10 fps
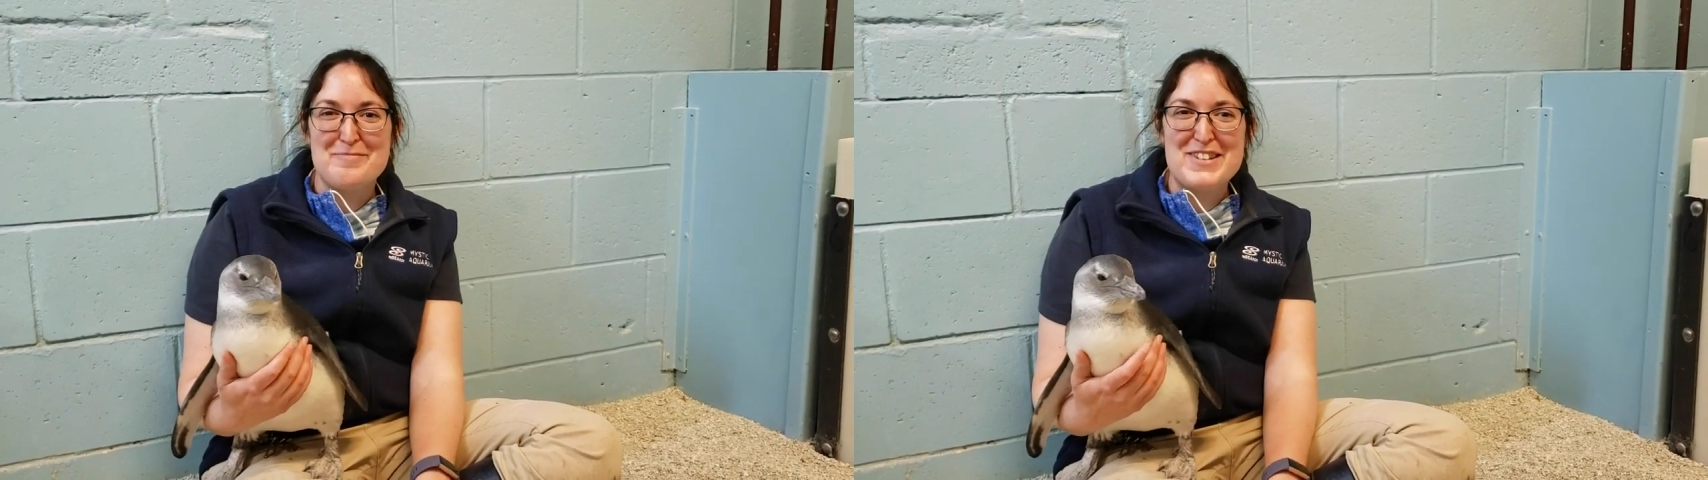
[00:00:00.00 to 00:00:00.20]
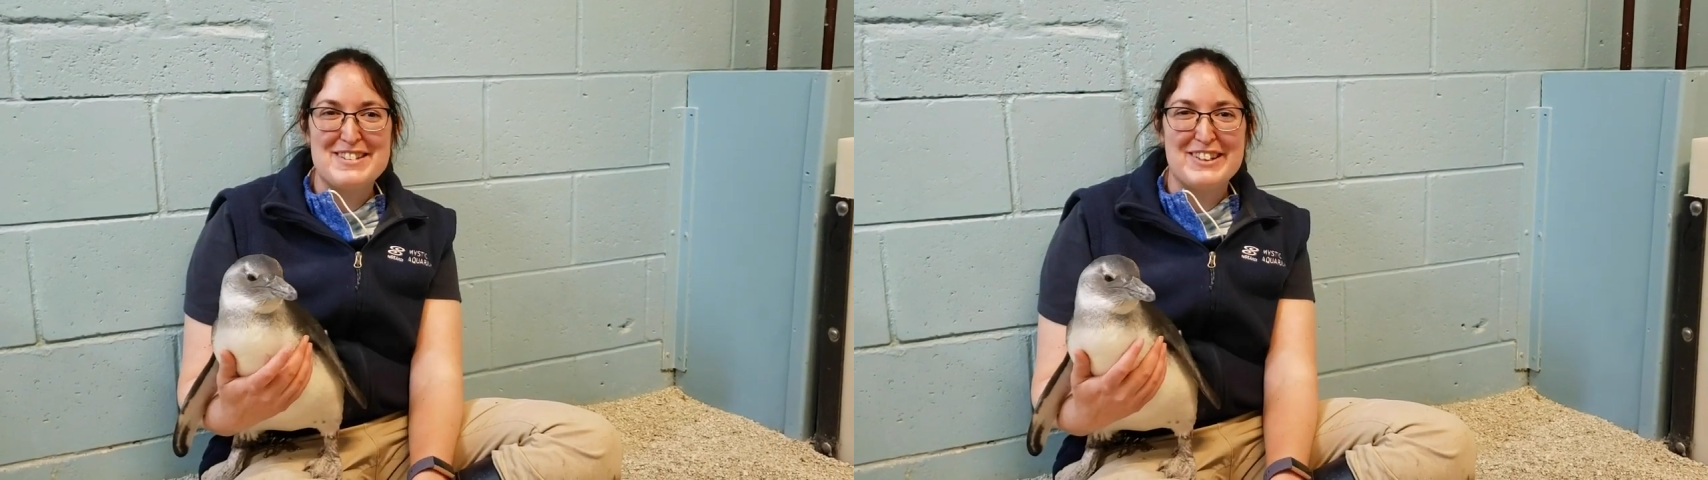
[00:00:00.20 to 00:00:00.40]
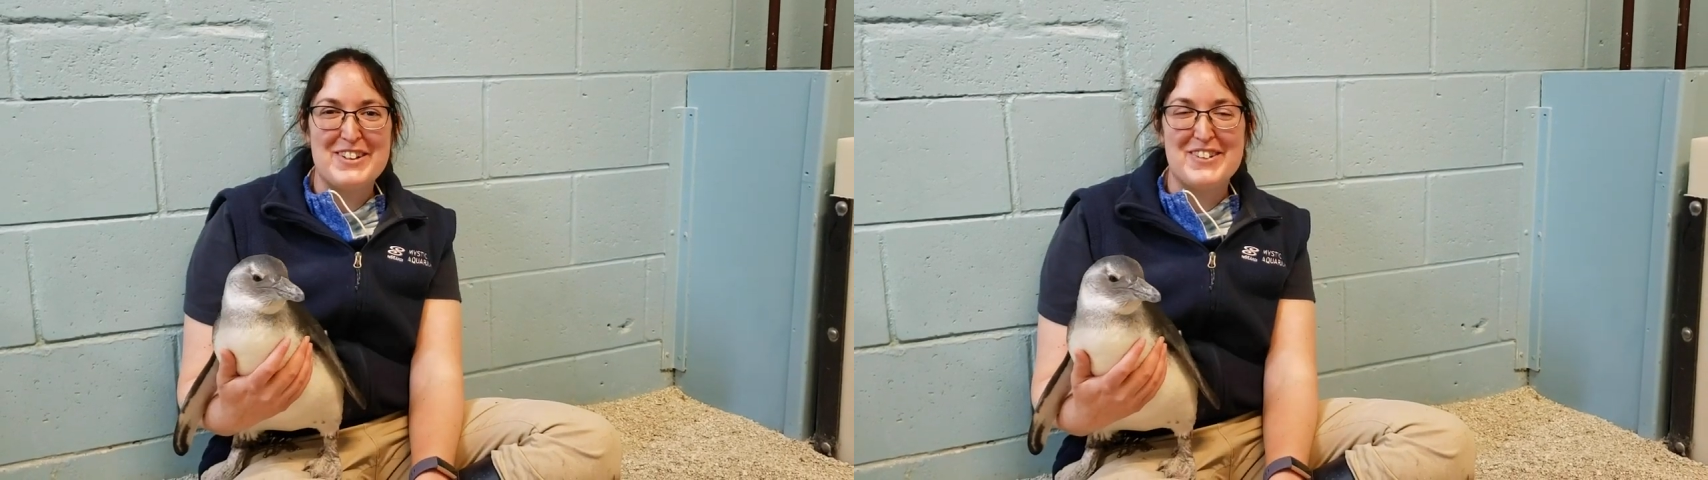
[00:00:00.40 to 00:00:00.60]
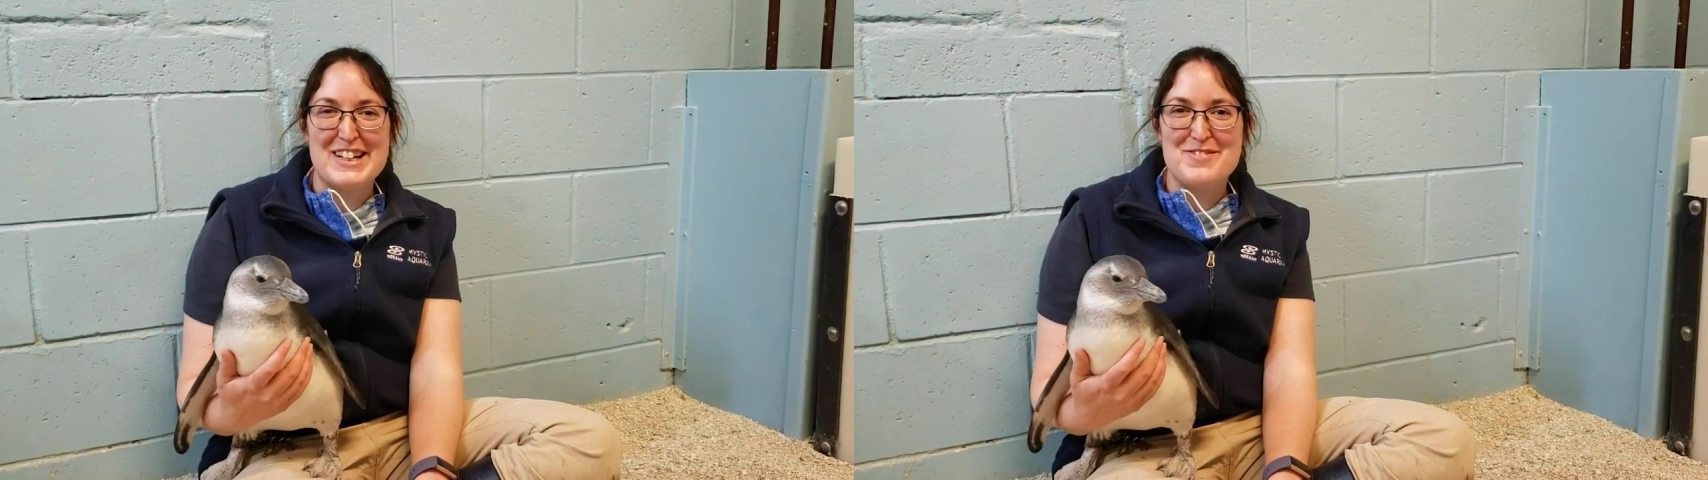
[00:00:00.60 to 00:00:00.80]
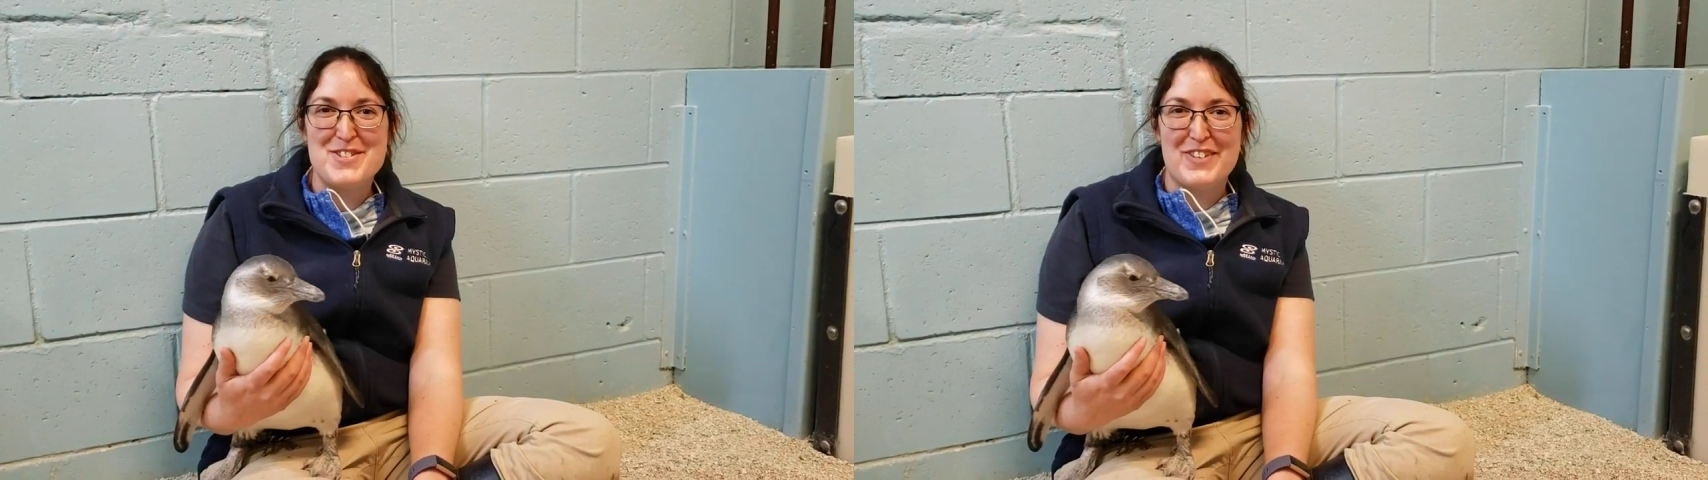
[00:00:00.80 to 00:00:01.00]
Mystic
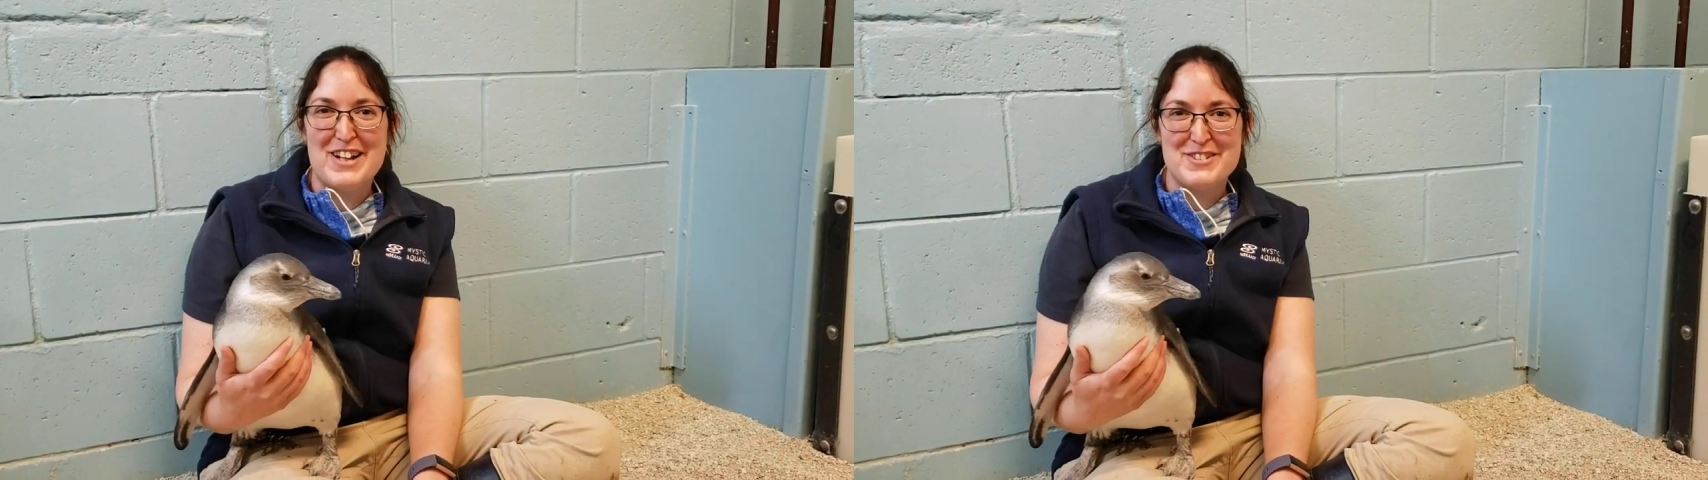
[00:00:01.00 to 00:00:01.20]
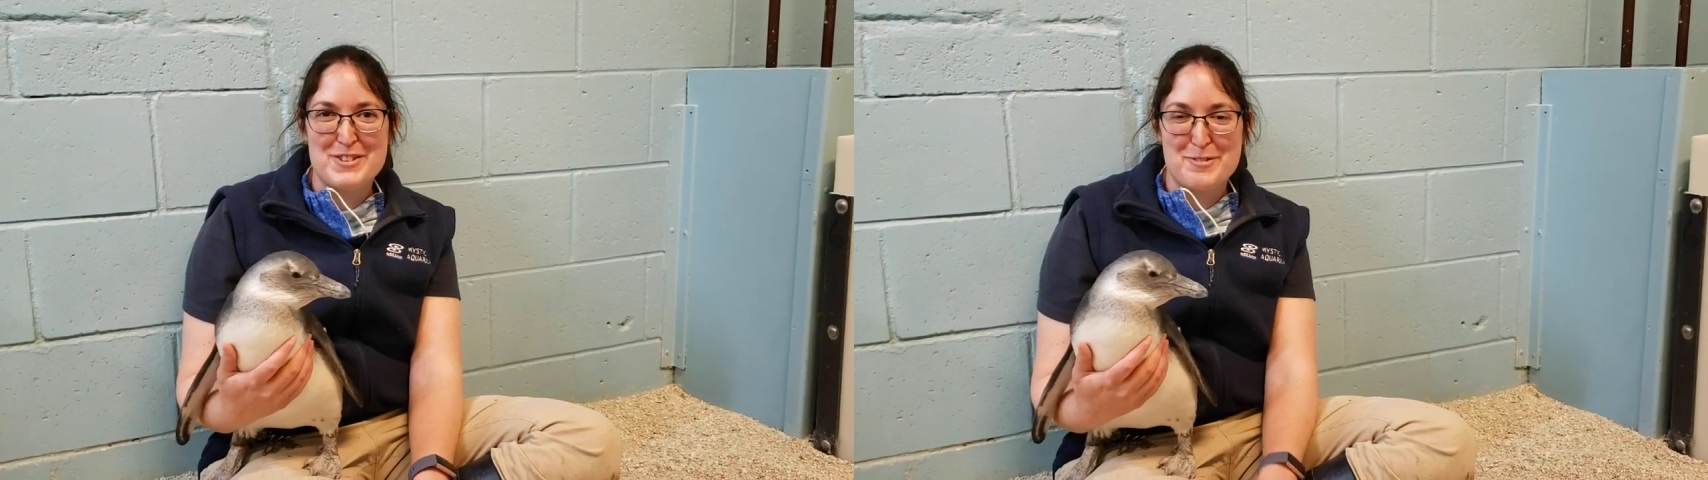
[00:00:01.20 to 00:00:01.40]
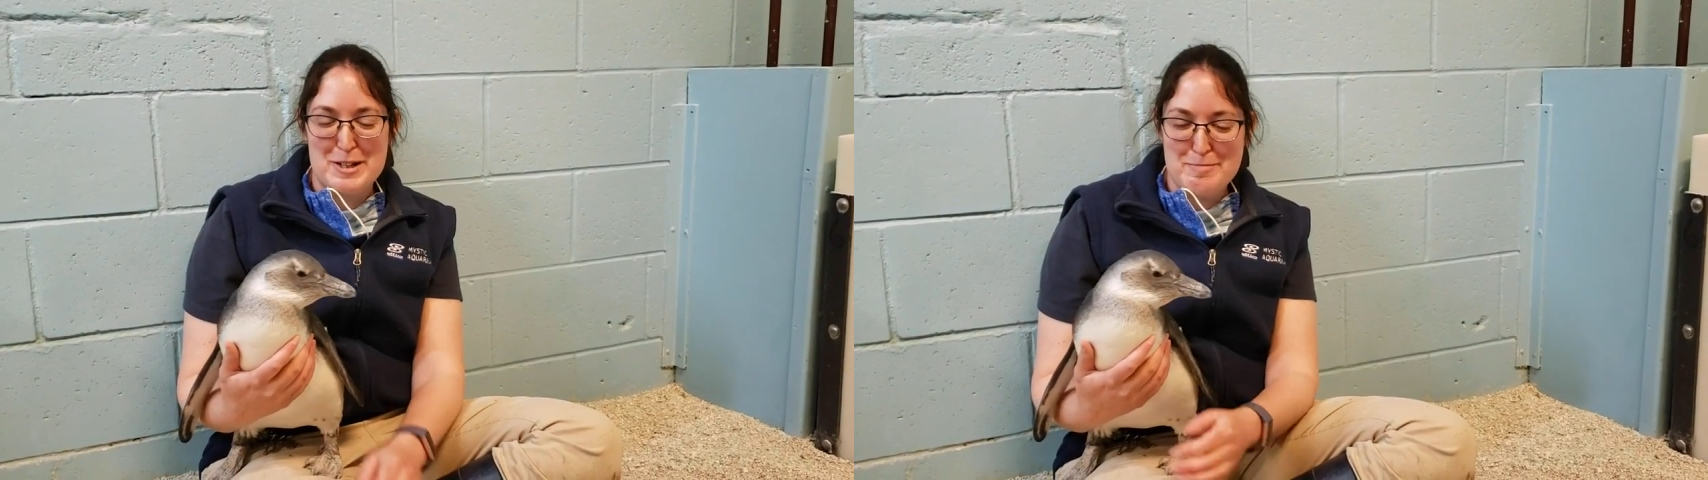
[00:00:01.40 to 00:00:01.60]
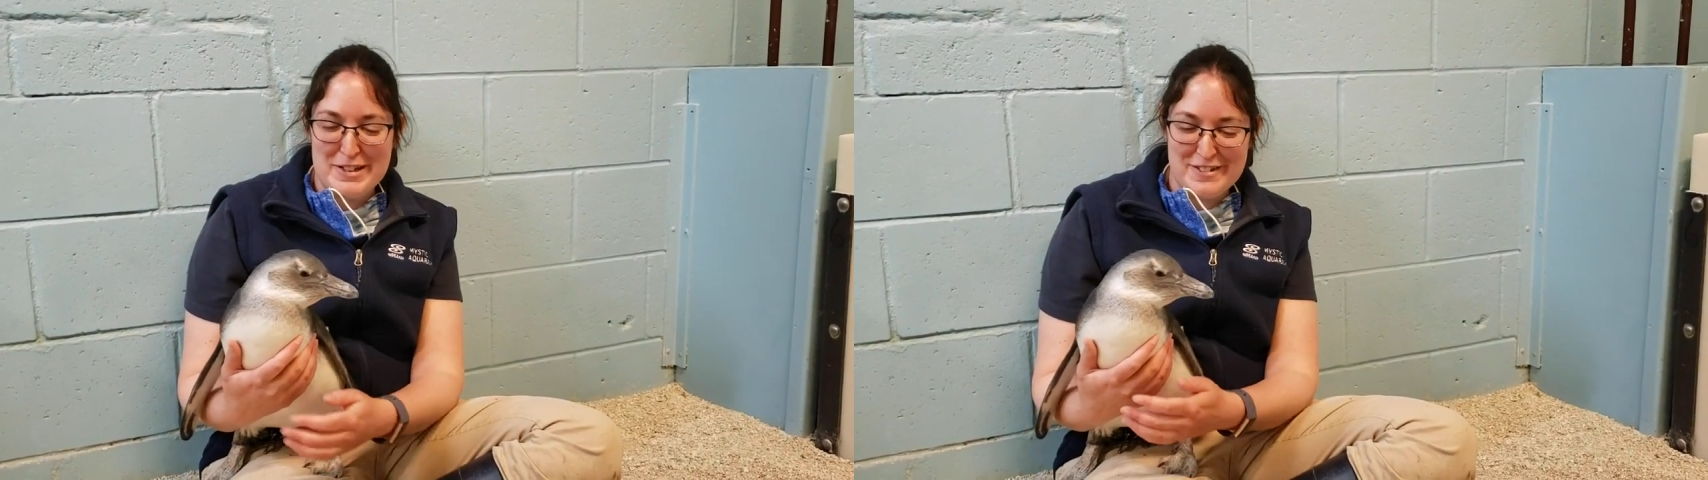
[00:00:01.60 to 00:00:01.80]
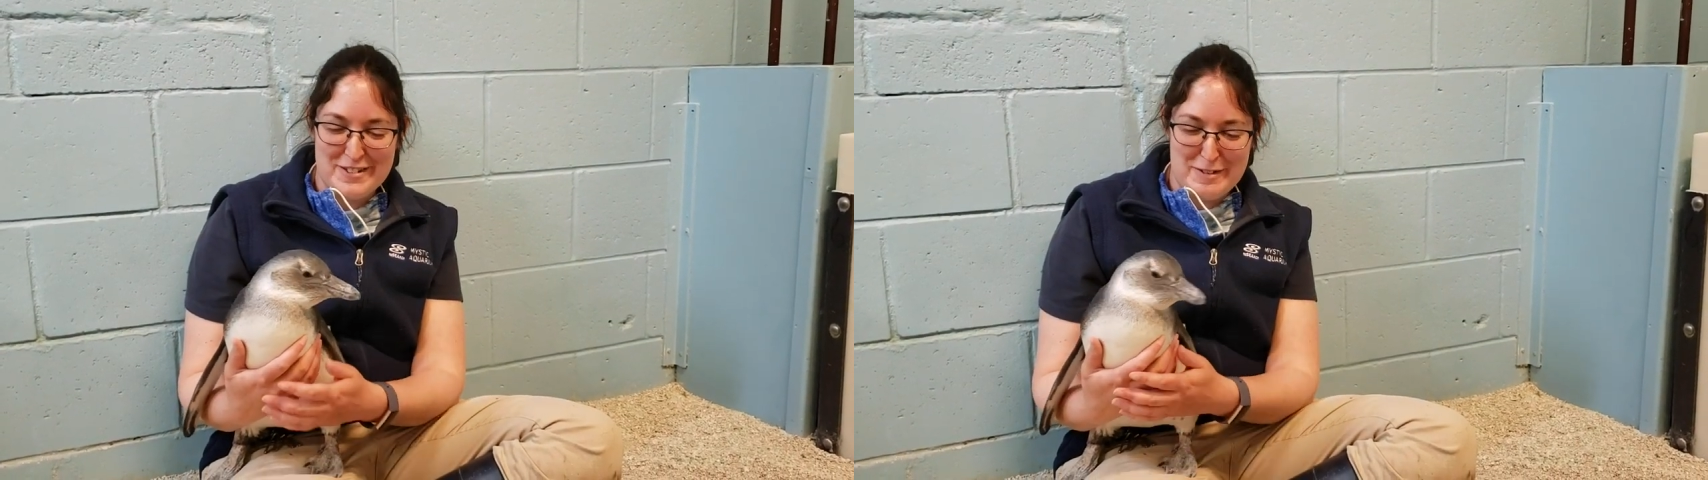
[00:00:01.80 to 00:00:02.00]
Aquarium's Roger Tory
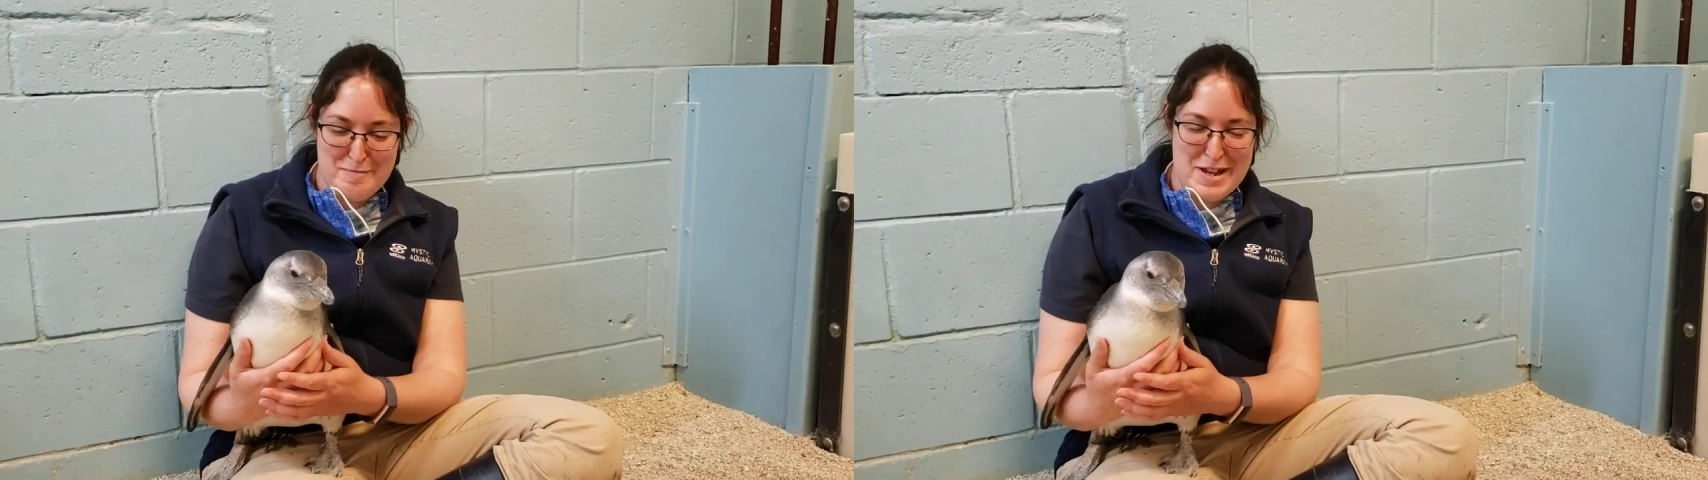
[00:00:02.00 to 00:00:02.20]
Peterson